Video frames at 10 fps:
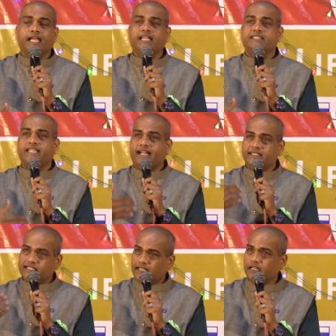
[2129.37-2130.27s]
is there
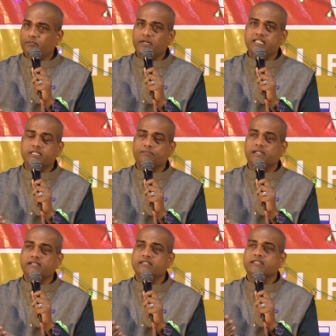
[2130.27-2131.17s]
are certain
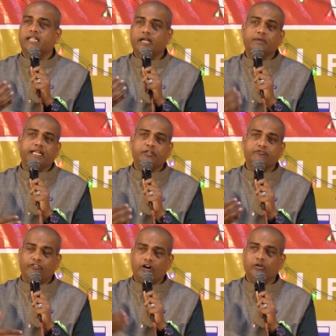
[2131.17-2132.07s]
principles that we need to
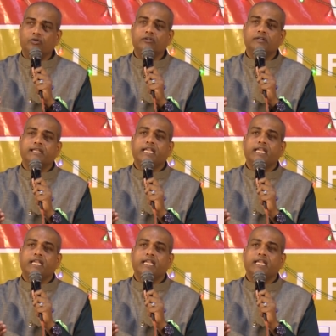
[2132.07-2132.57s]
follow.